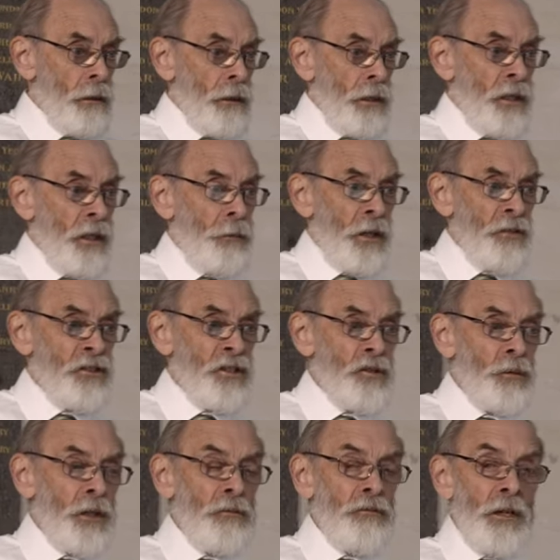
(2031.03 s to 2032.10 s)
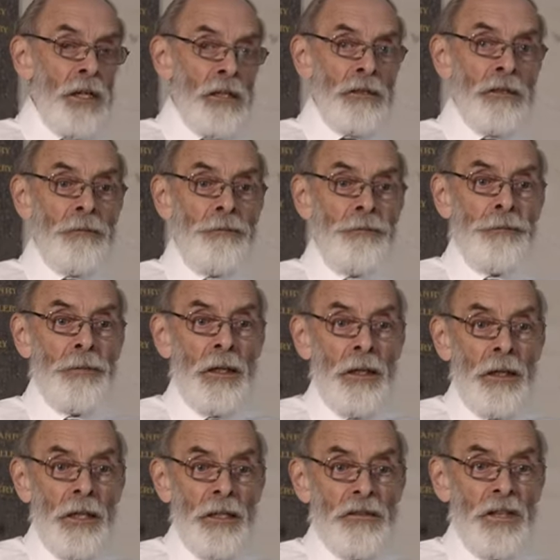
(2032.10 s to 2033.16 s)
In the passage we read,
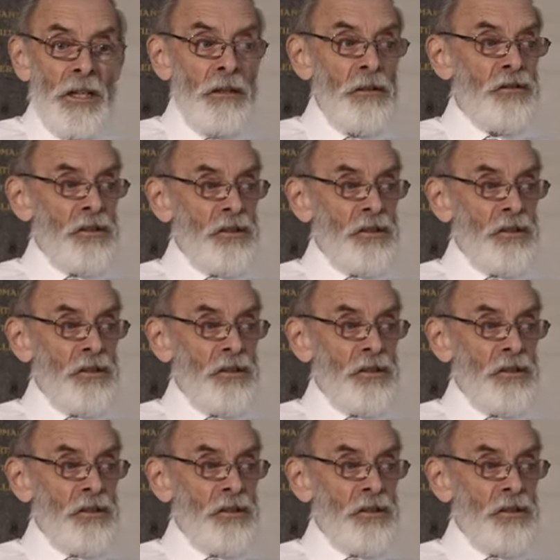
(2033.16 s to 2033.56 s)
it tells